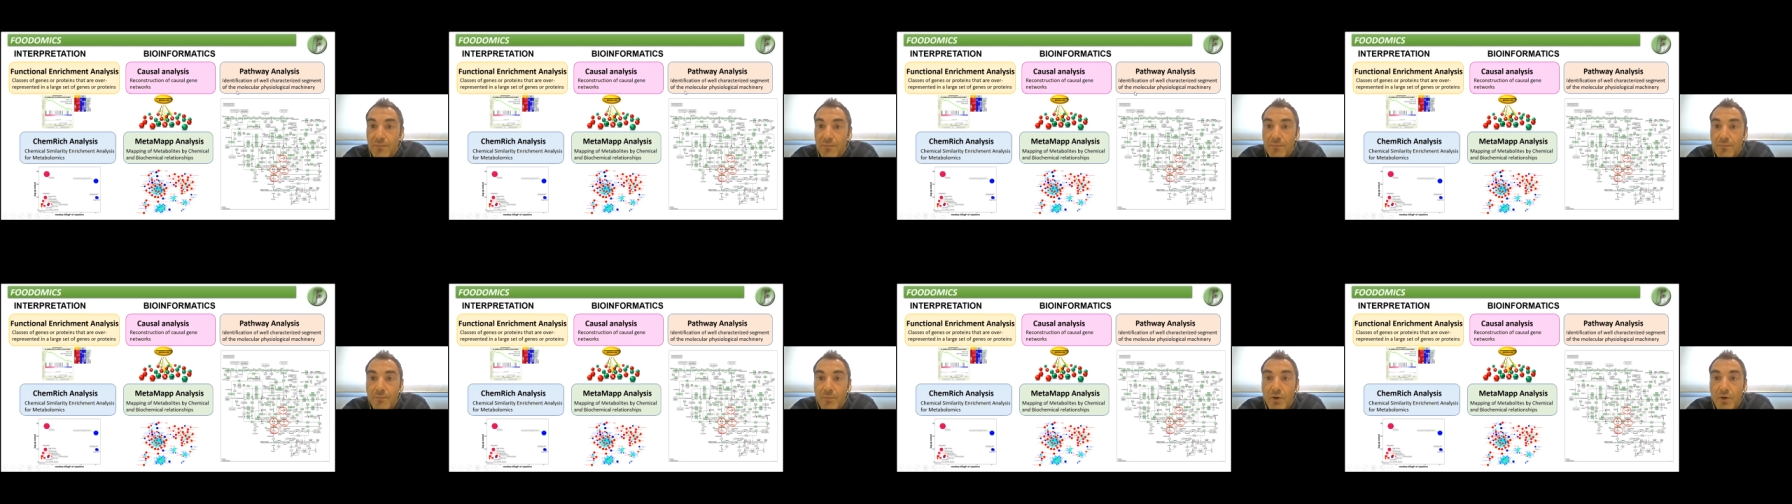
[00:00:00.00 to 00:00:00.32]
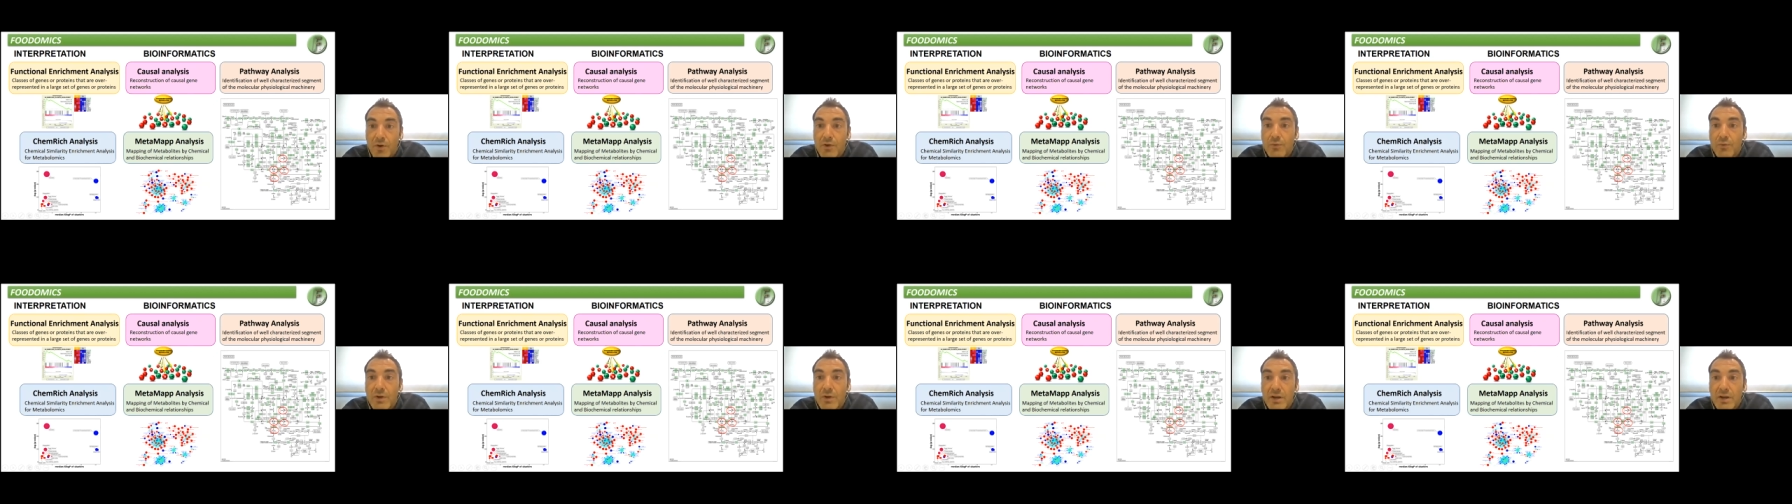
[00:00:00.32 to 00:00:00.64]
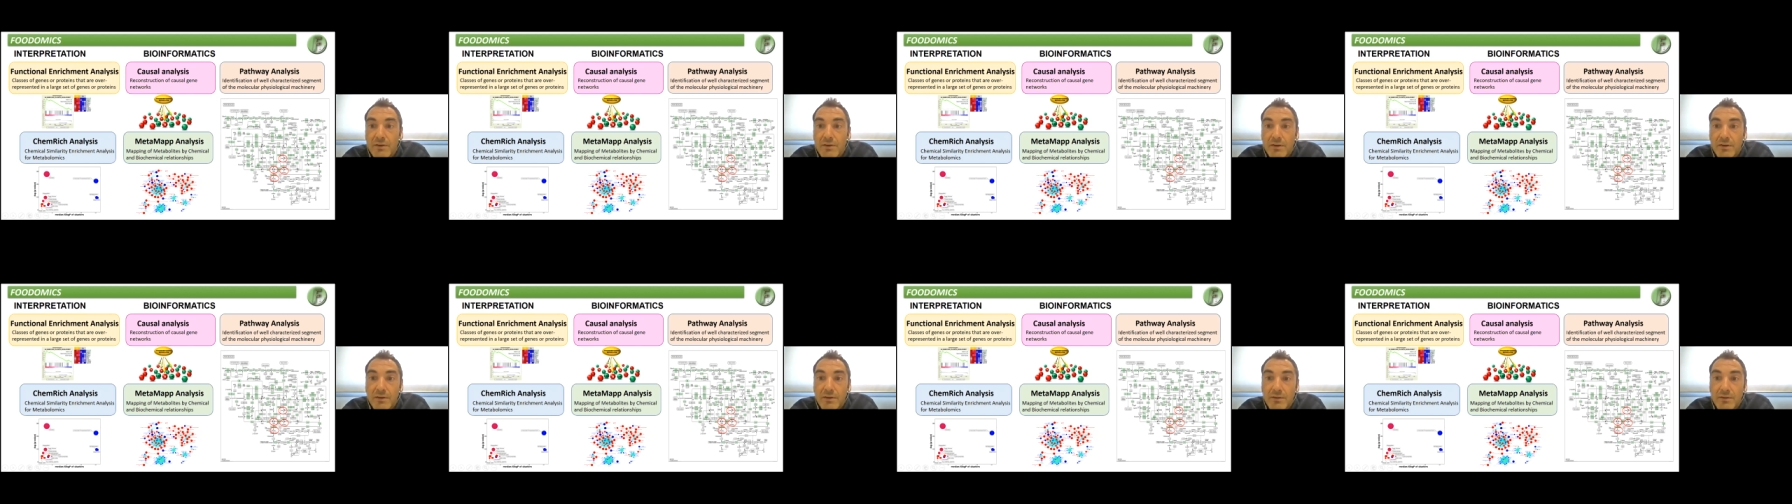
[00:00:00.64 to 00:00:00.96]

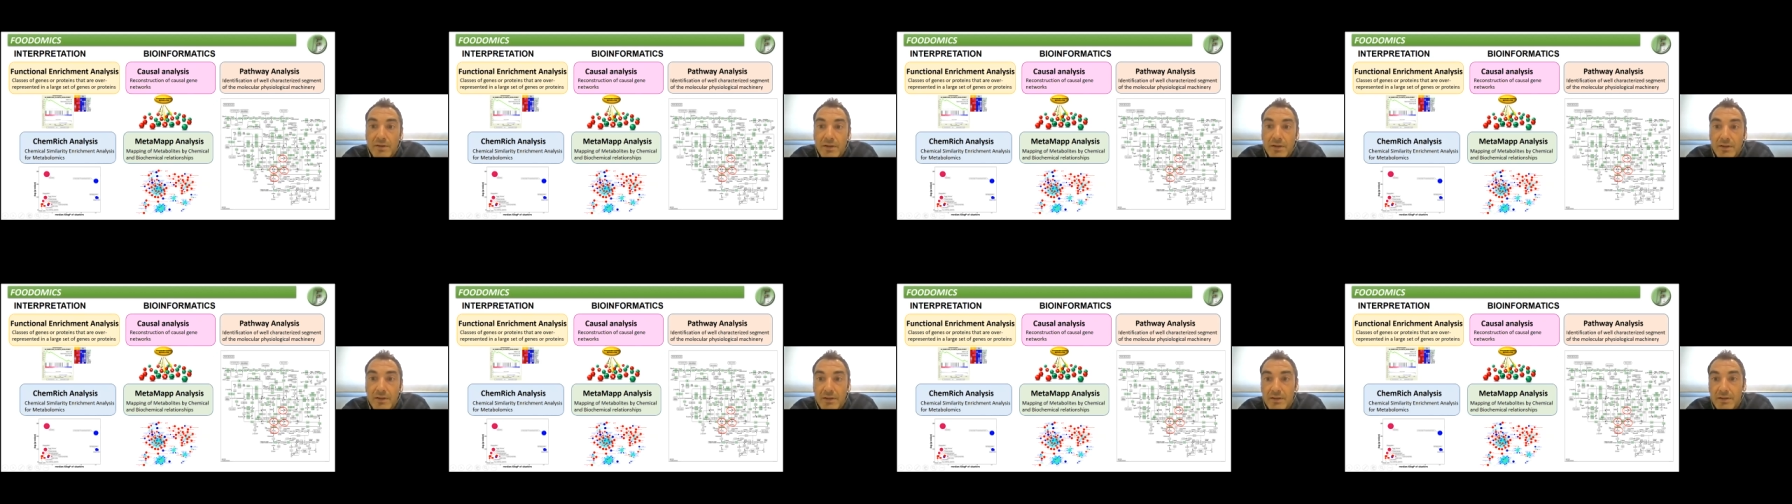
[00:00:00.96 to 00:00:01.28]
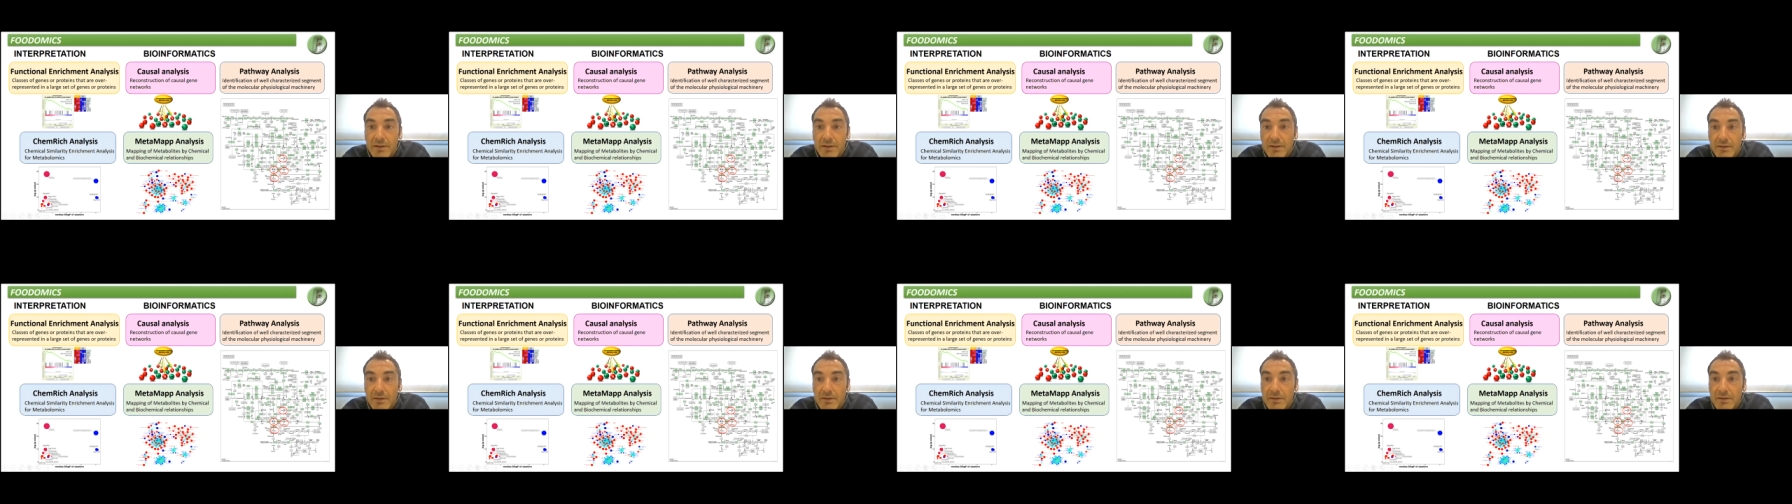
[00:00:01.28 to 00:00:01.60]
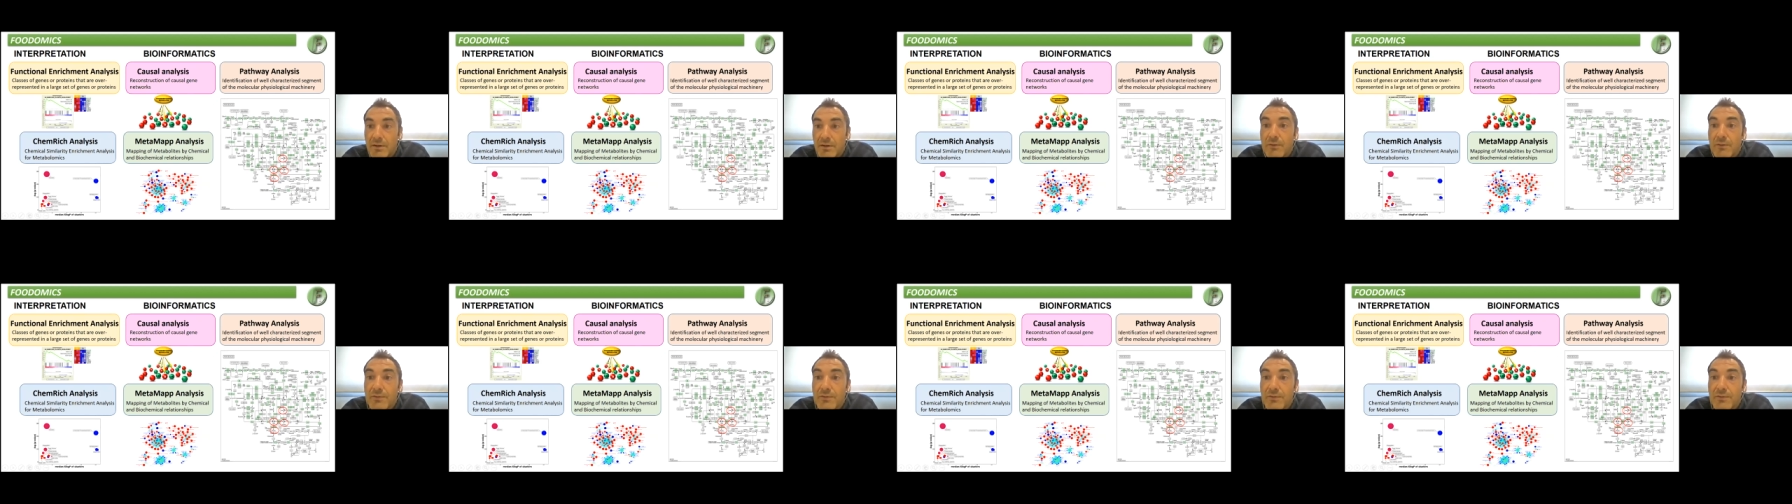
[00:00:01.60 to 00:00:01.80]
molecular uh,